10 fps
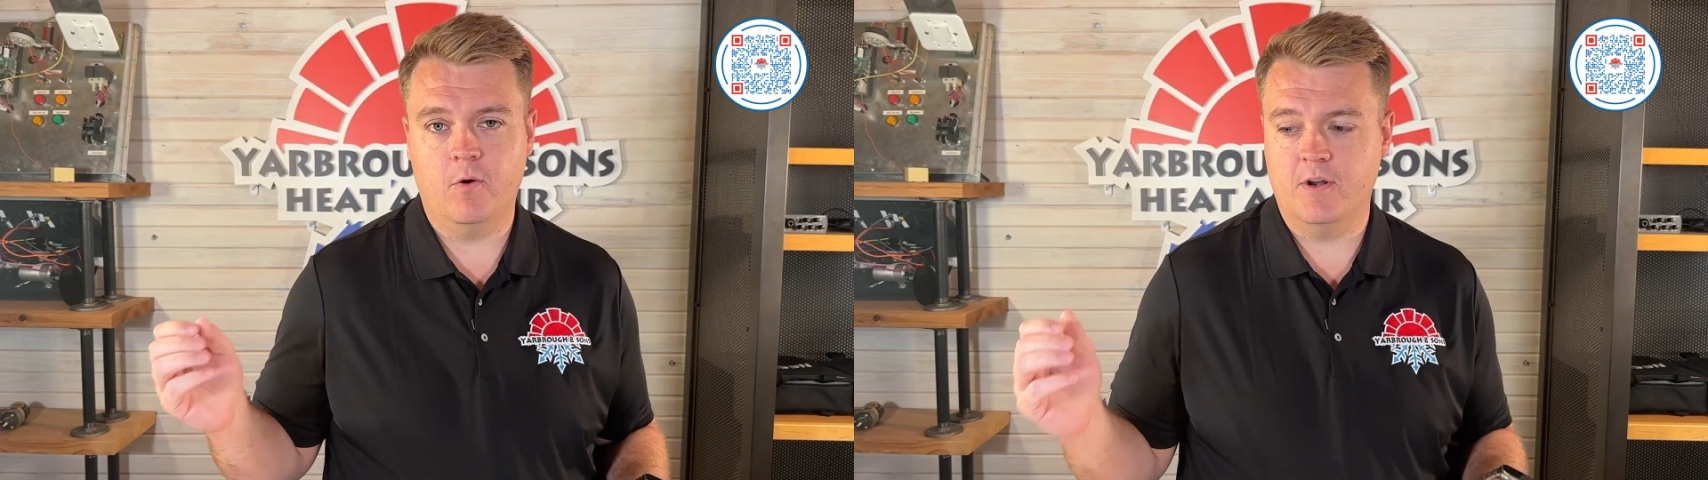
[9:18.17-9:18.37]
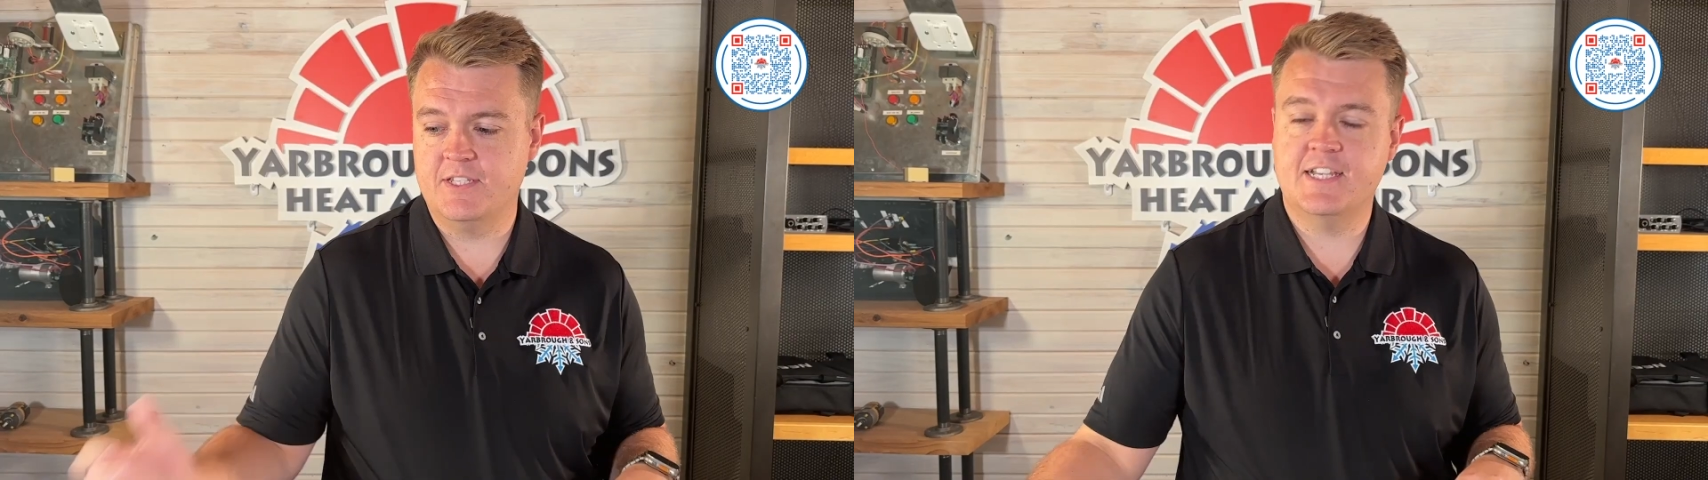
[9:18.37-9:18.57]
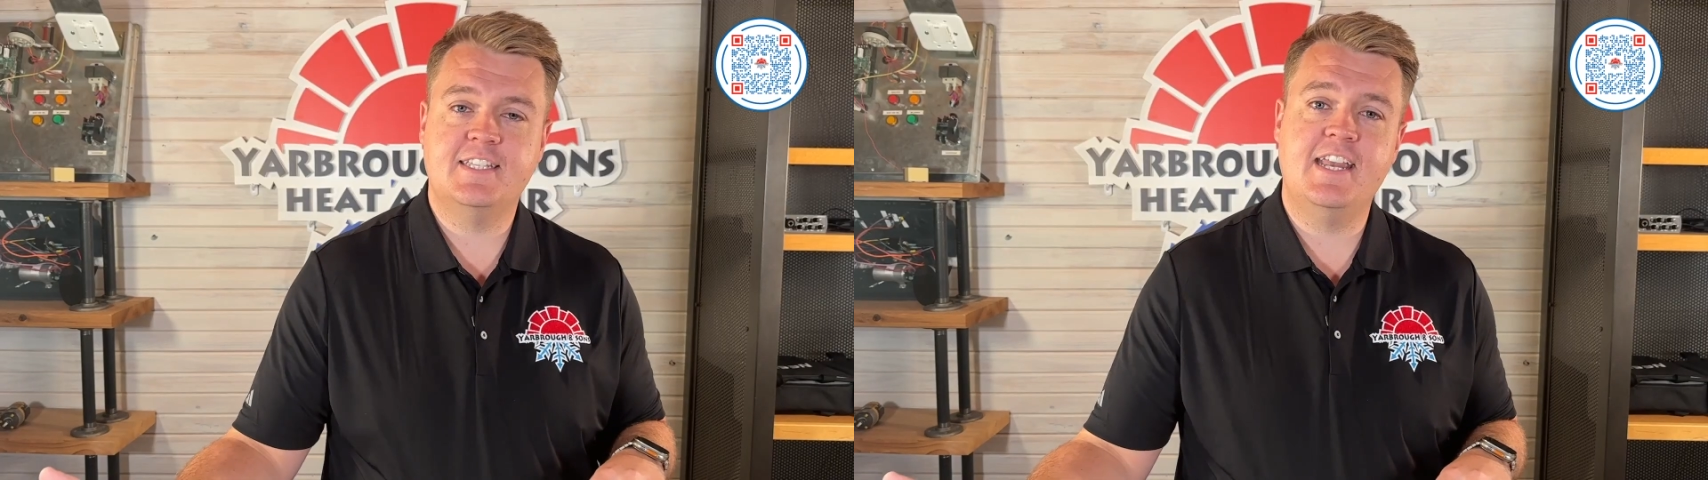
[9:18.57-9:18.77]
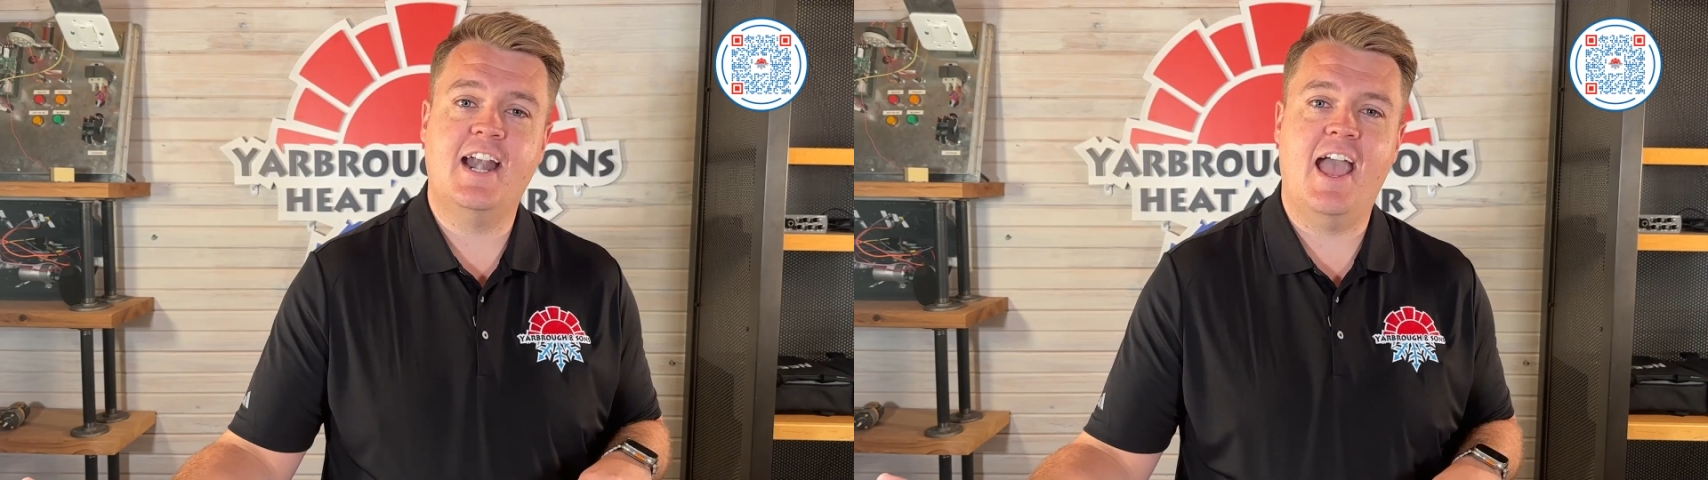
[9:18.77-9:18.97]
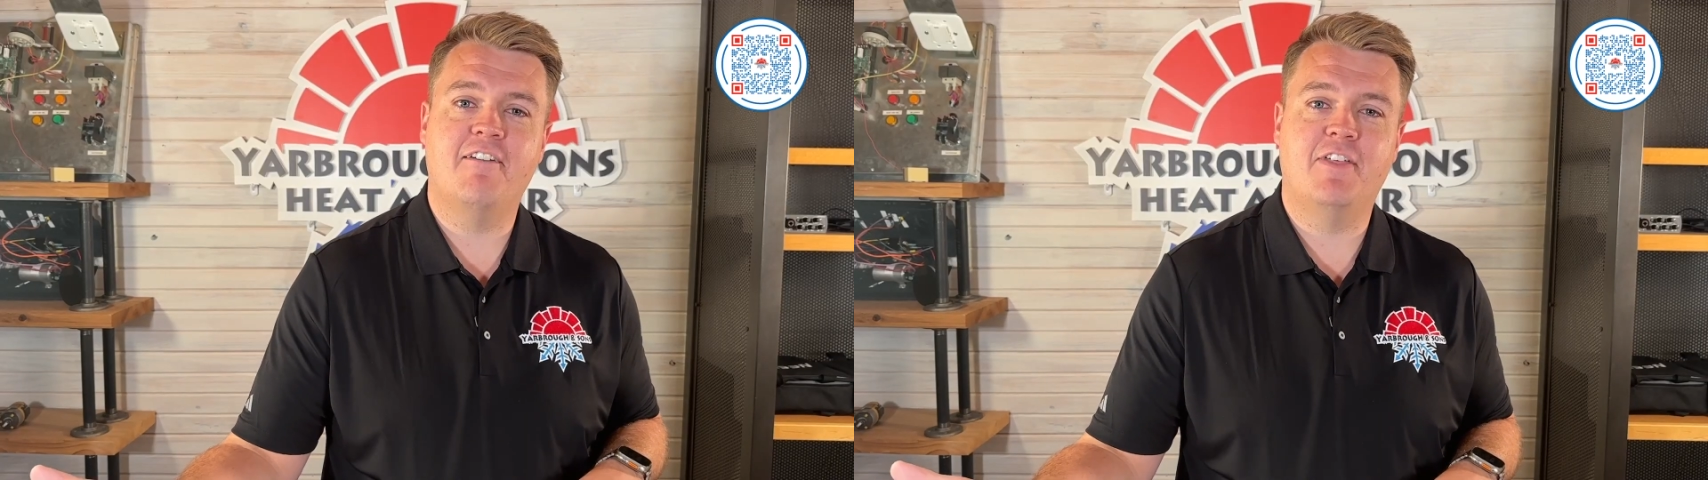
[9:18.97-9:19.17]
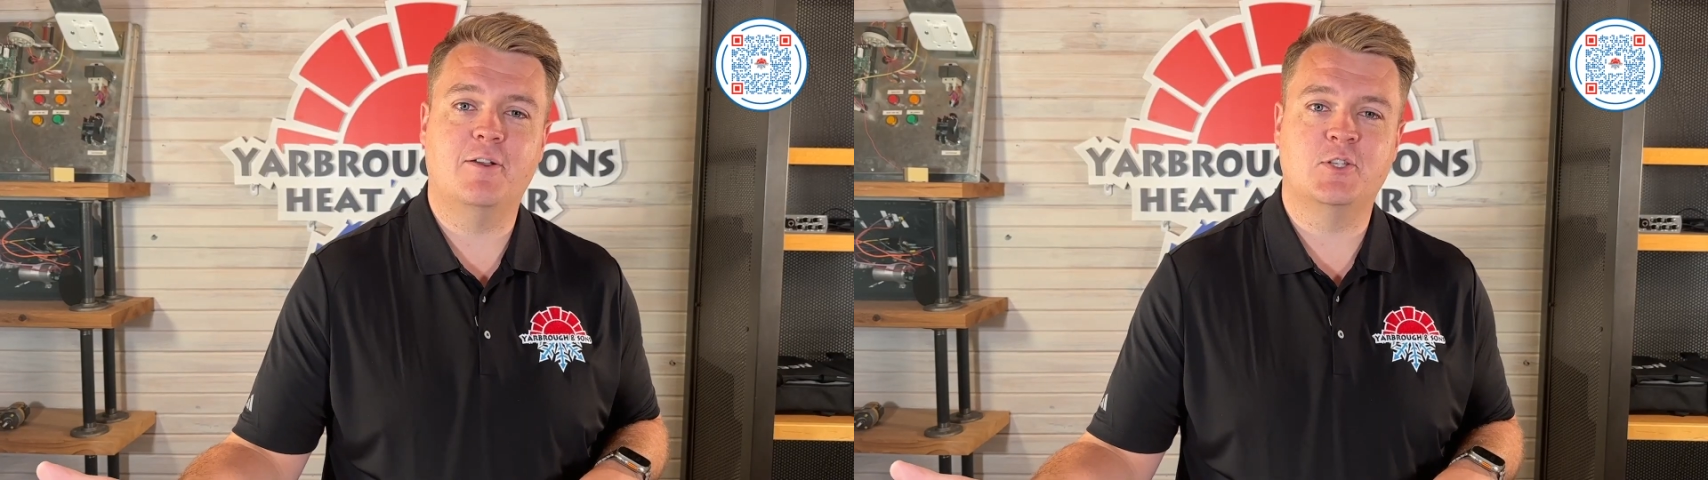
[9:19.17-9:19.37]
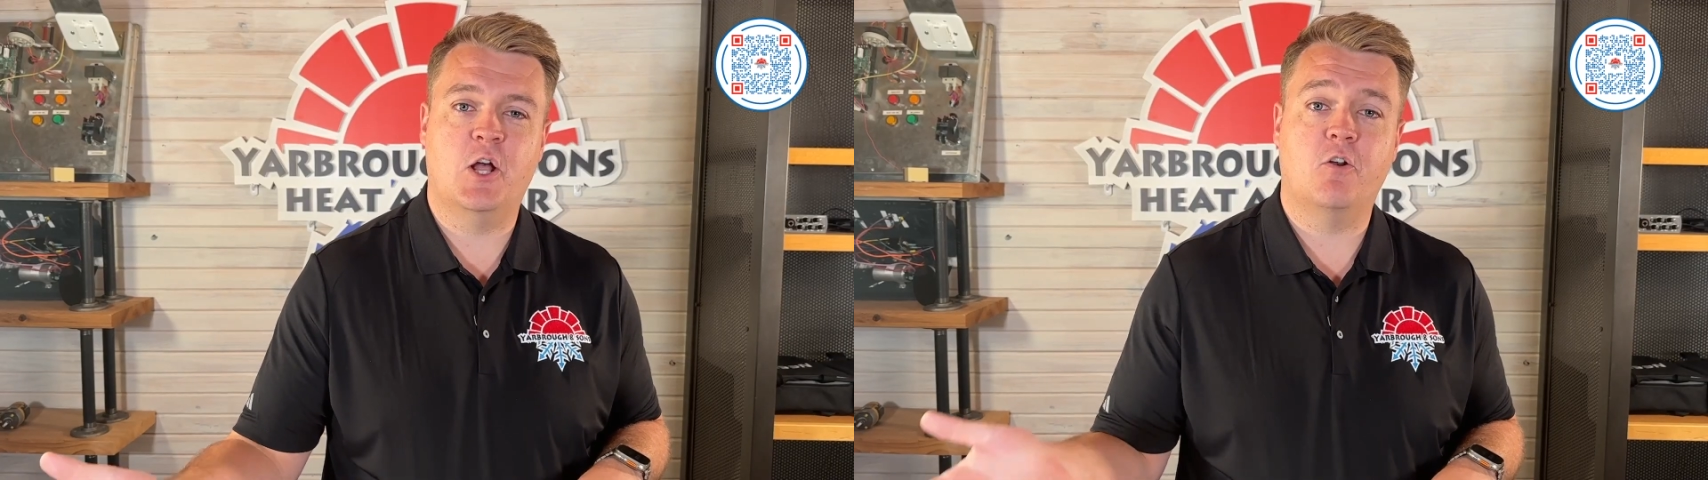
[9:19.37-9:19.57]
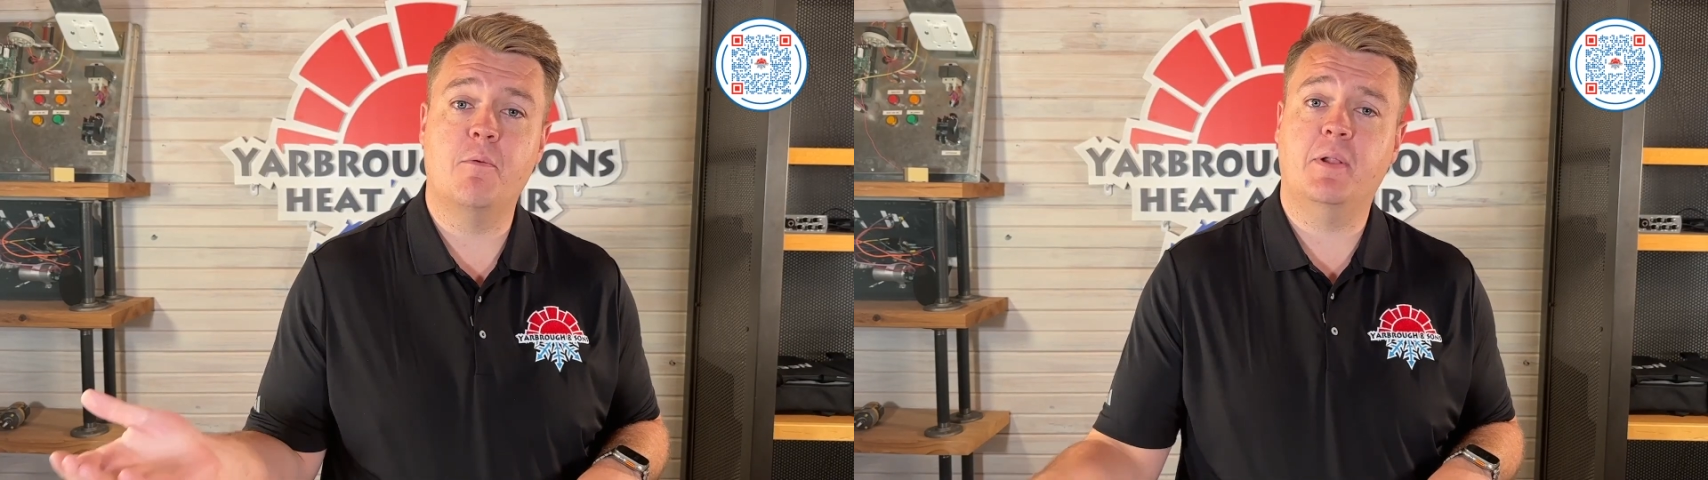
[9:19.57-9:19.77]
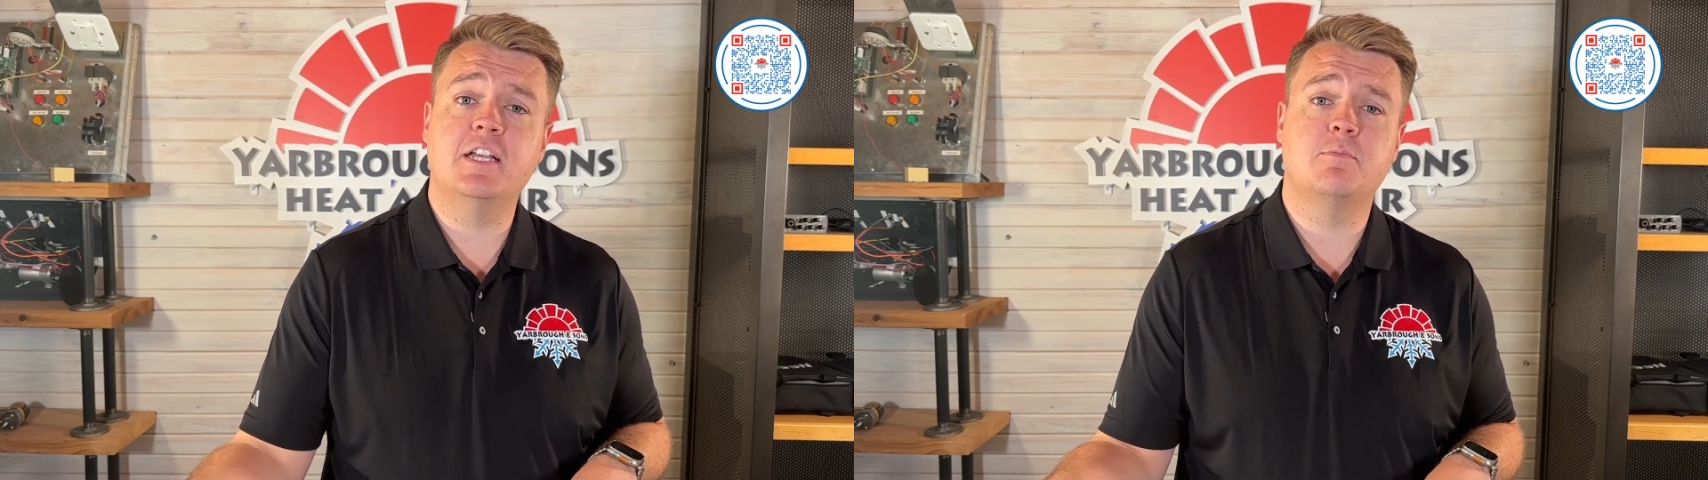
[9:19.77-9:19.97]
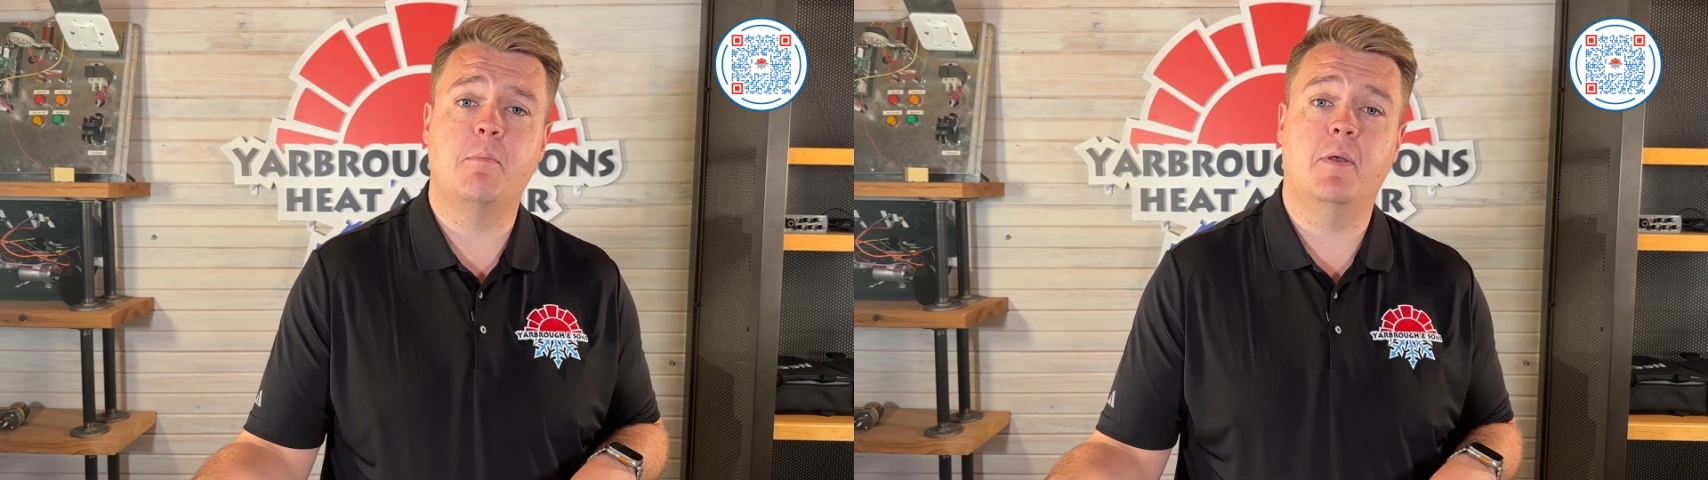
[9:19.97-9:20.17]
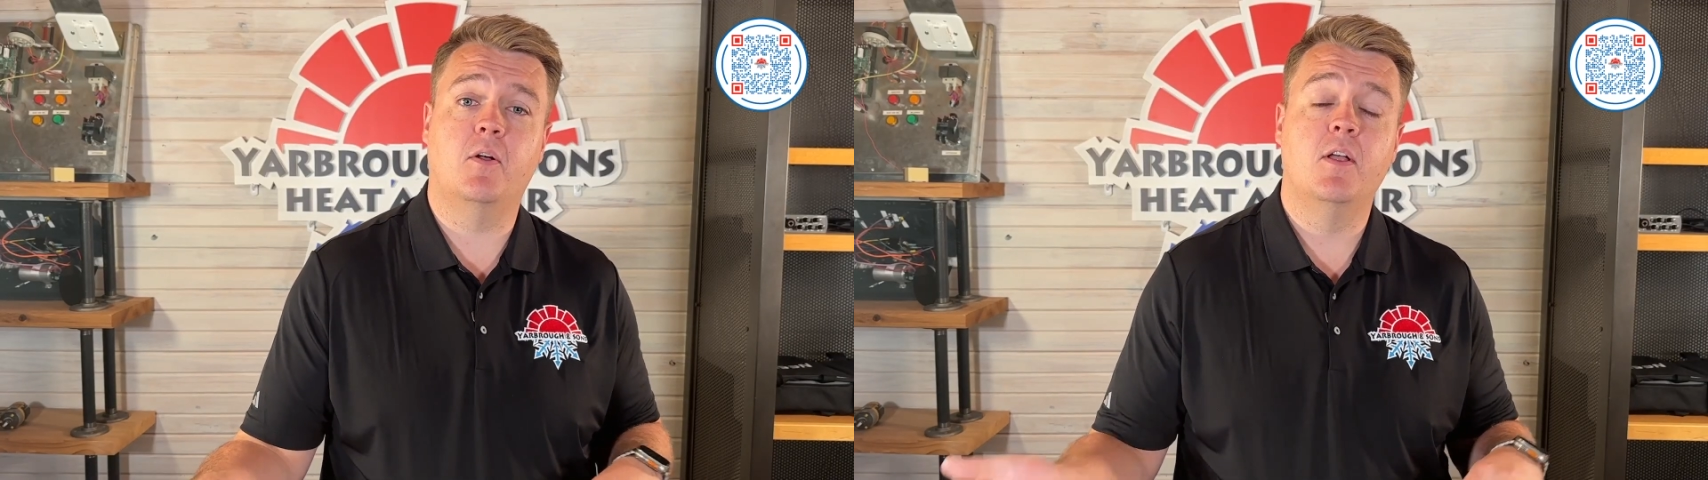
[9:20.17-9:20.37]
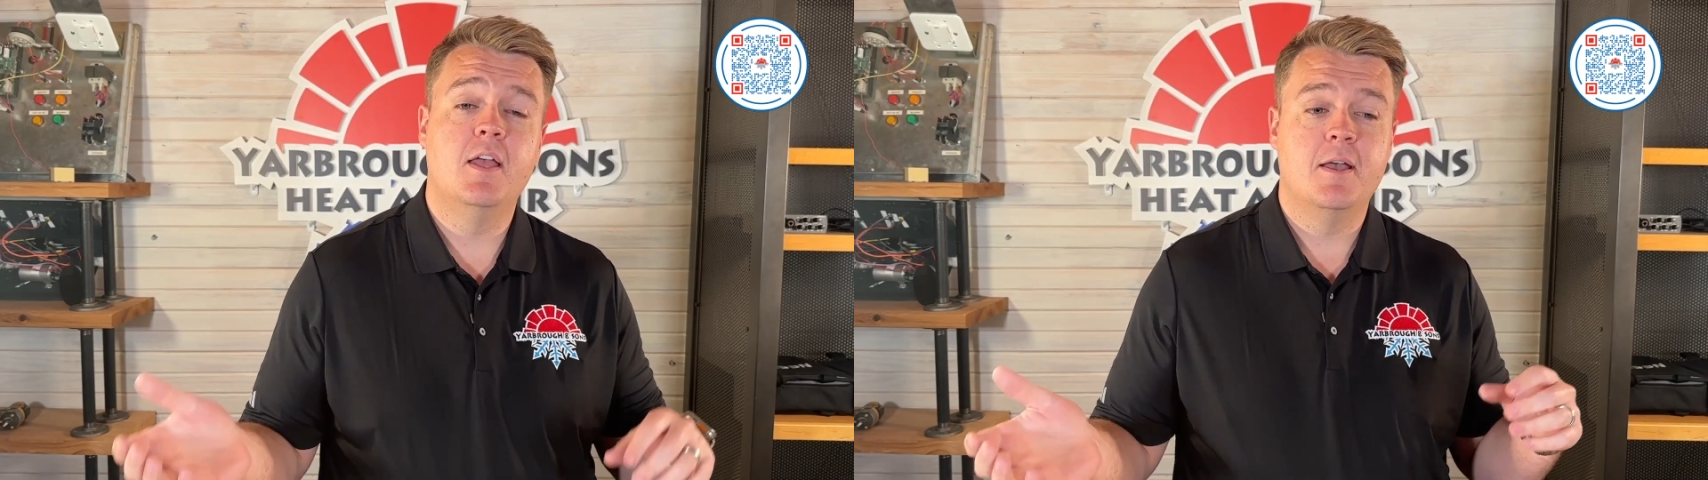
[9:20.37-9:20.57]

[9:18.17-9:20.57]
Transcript: or a $16,500 replacement bill.